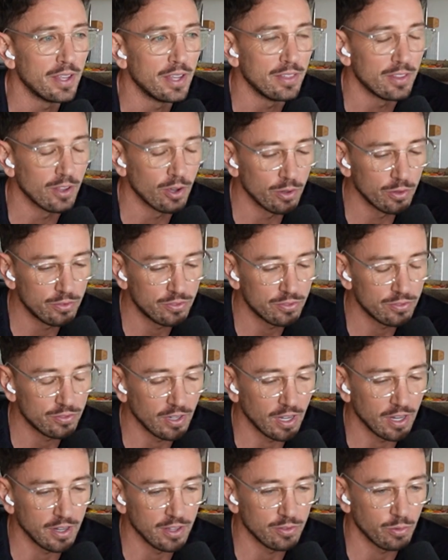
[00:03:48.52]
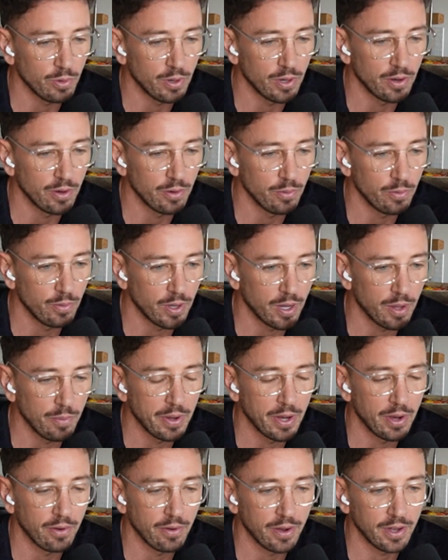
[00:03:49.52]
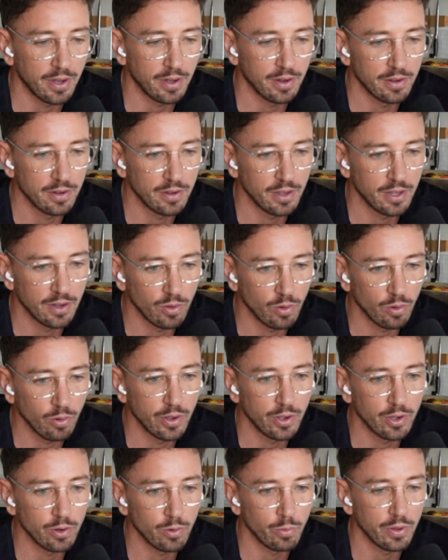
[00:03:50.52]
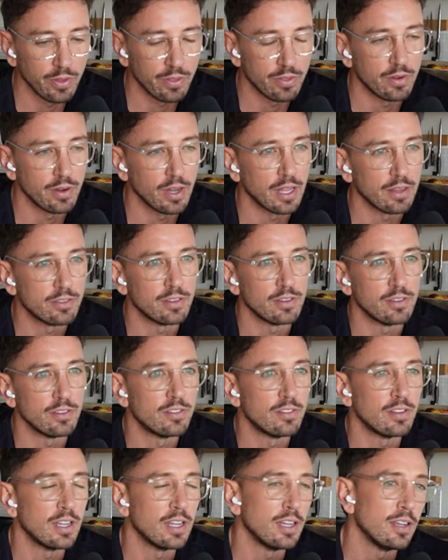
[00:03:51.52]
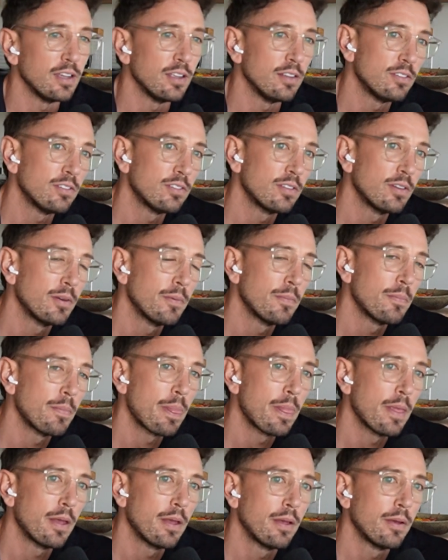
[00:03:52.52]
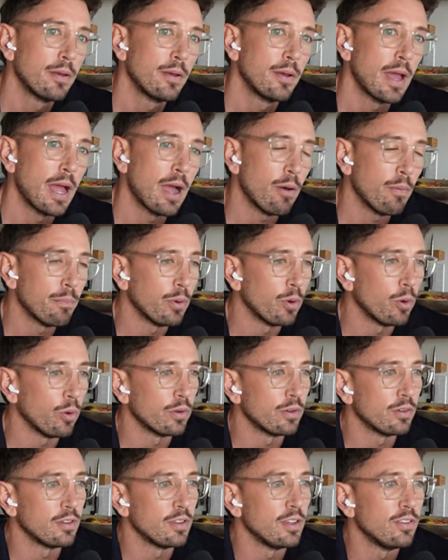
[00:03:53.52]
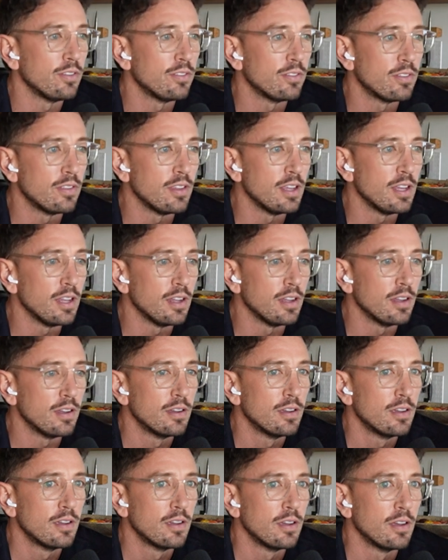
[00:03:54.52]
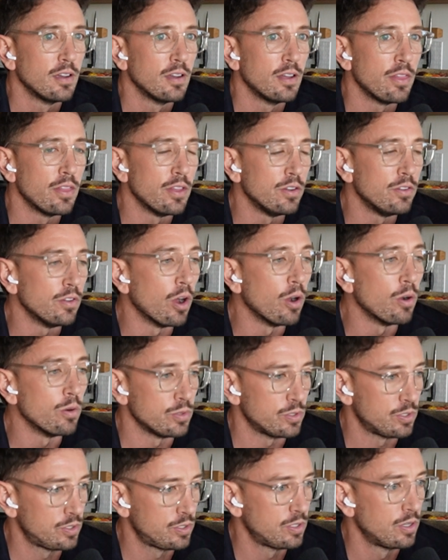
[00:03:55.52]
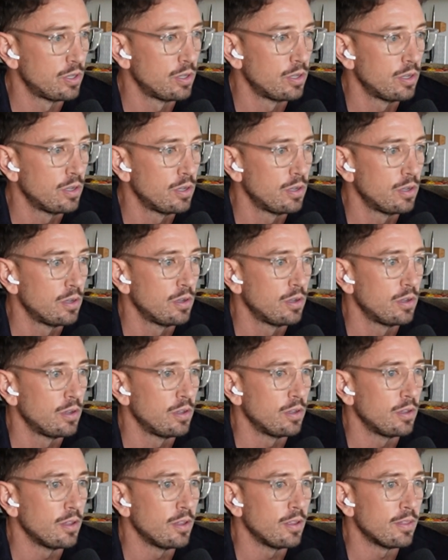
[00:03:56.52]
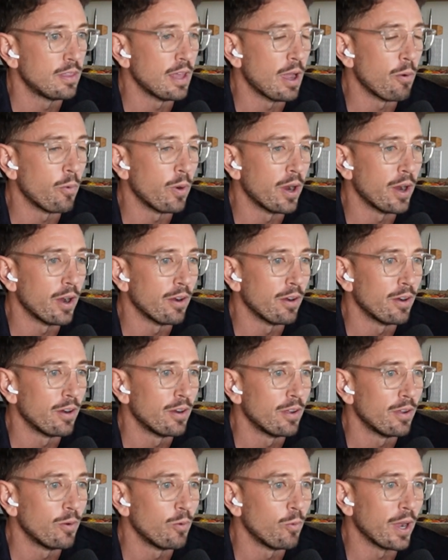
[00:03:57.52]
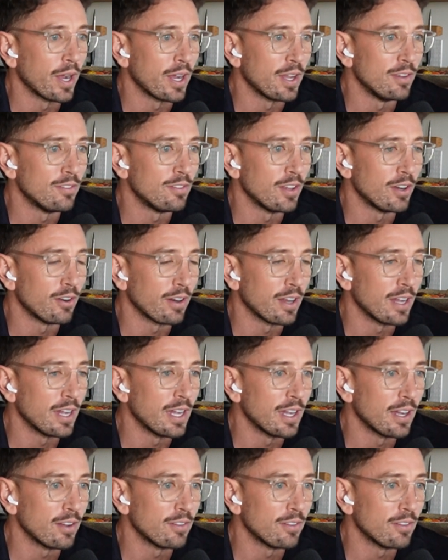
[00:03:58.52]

In those studies where we're comparing an oil with nuts and seeds, how important is the dose that we're considering here?